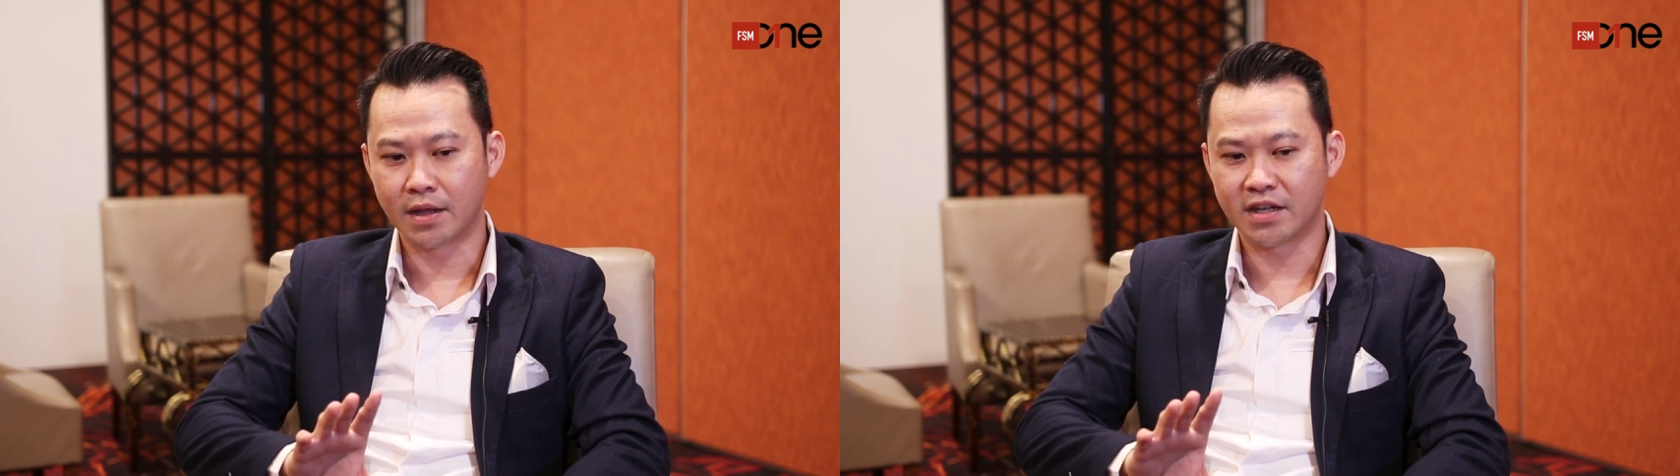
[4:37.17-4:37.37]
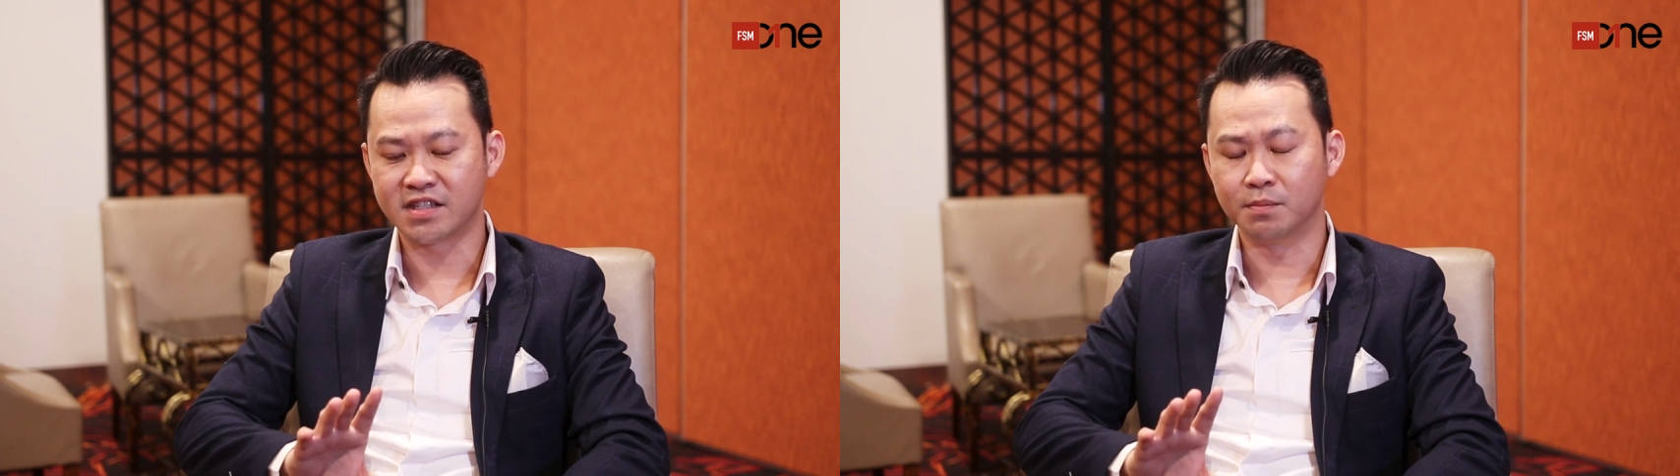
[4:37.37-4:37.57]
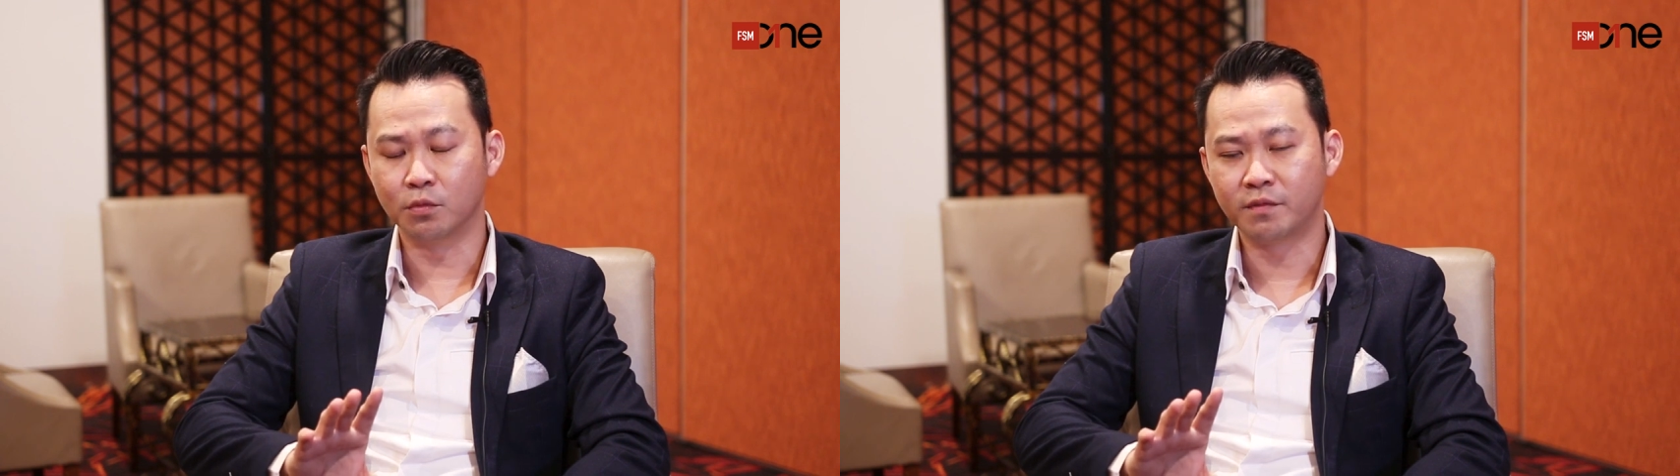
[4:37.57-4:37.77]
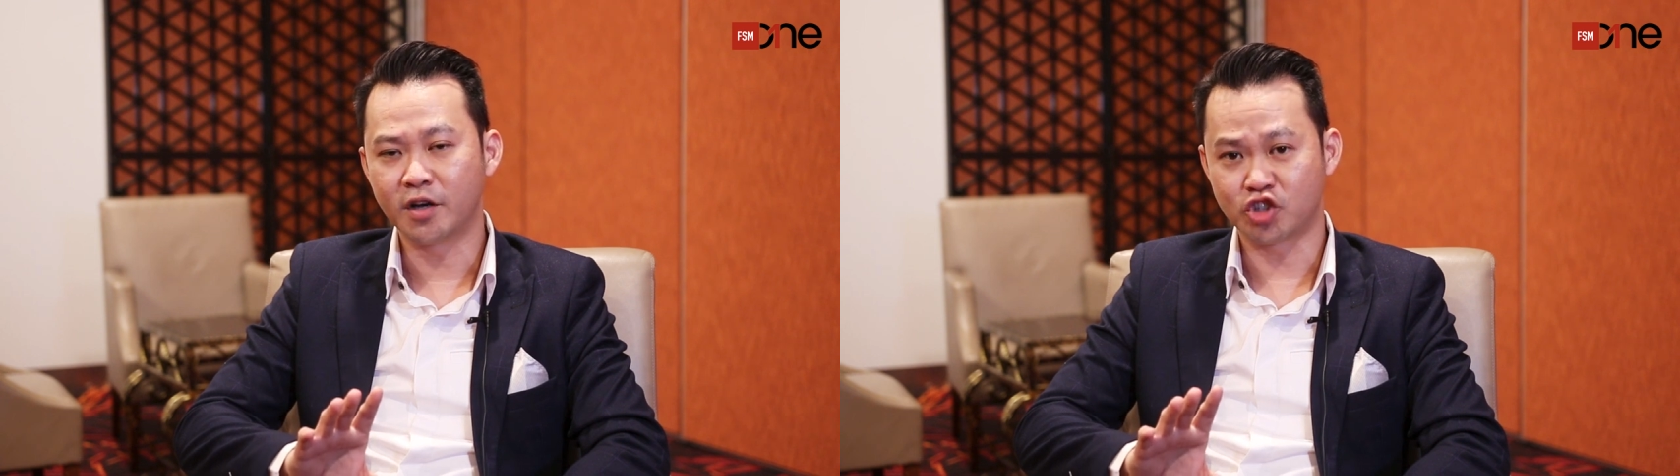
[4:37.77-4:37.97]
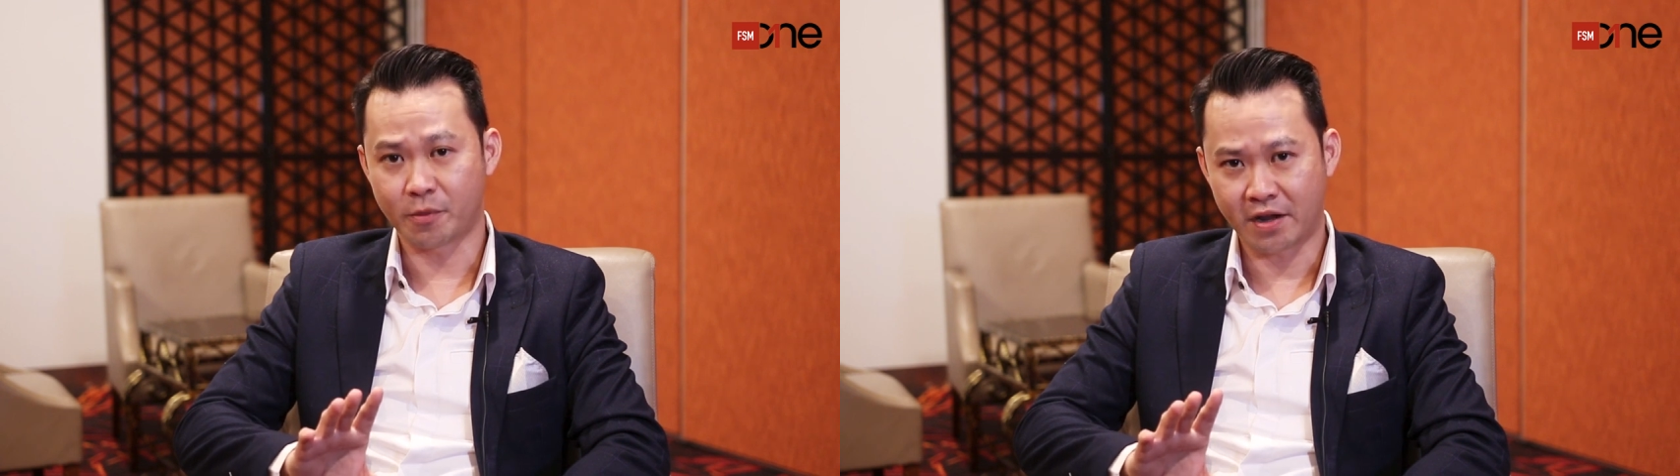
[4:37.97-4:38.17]
is the movement
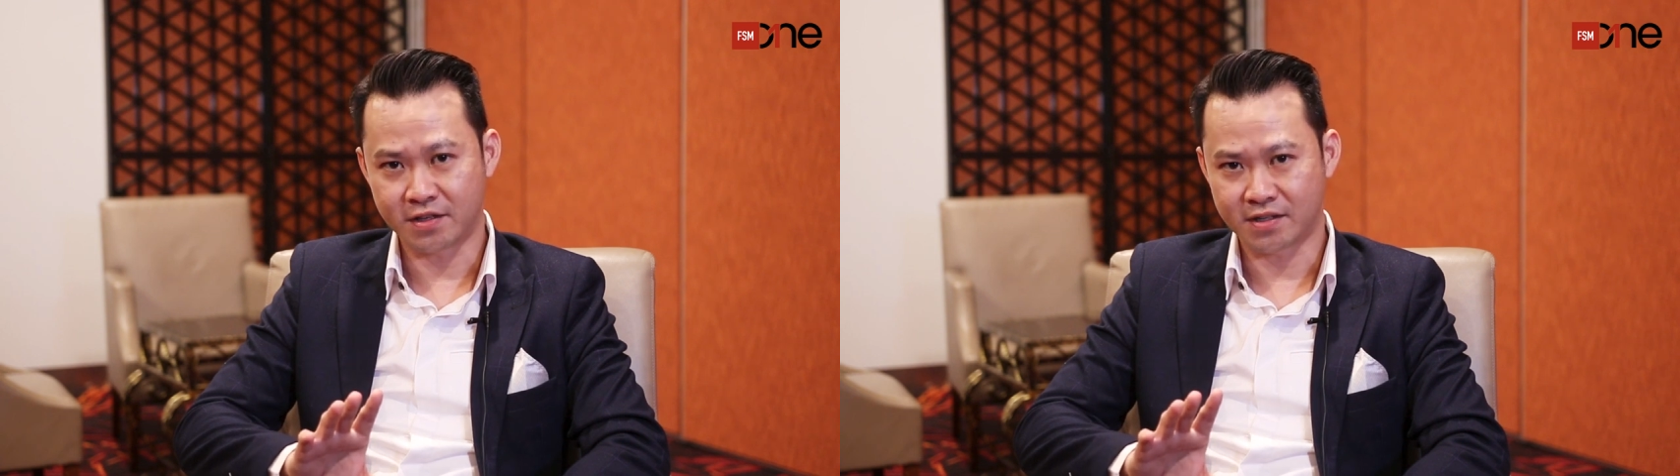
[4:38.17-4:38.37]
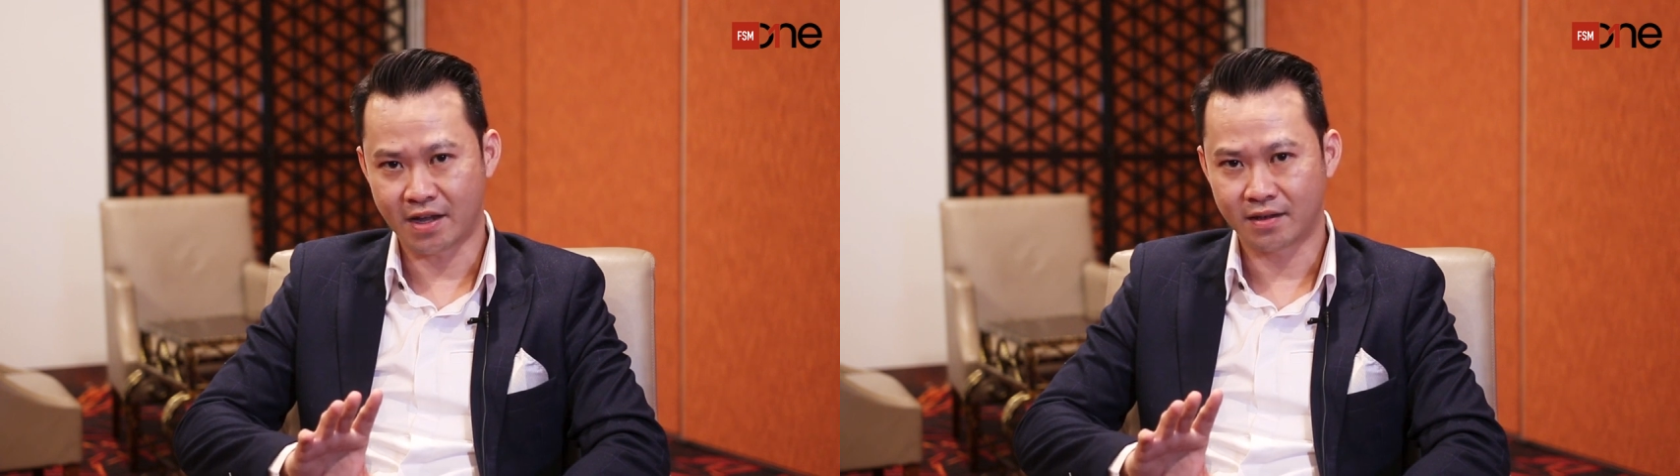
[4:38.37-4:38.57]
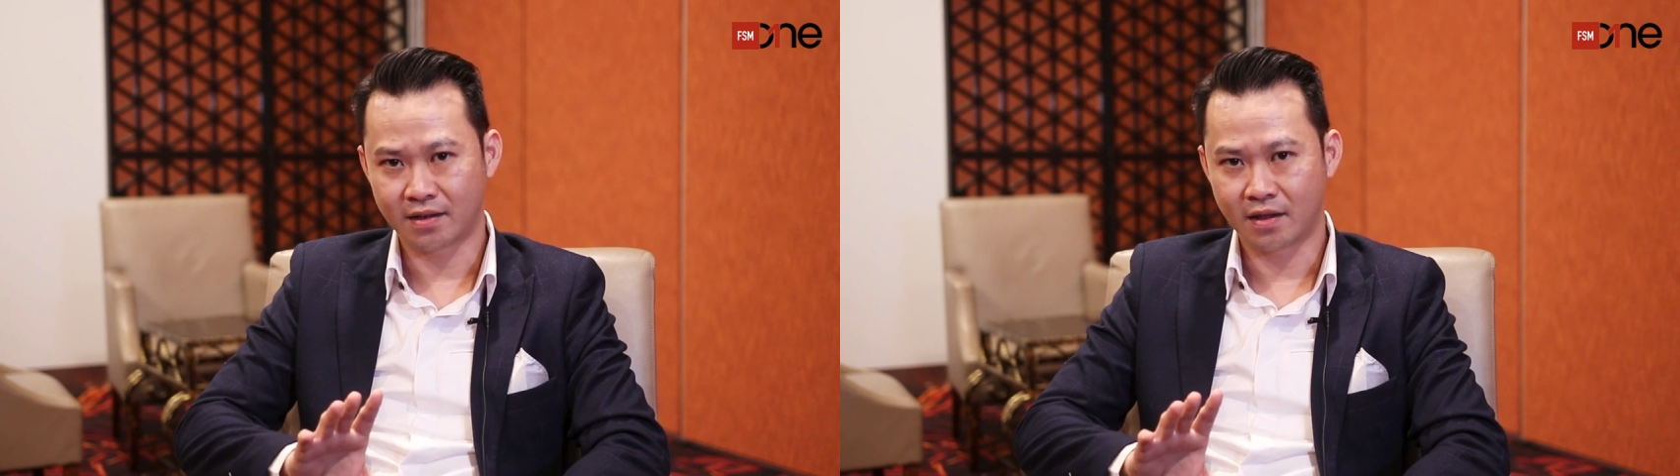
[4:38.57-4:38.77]
of Japanese yen.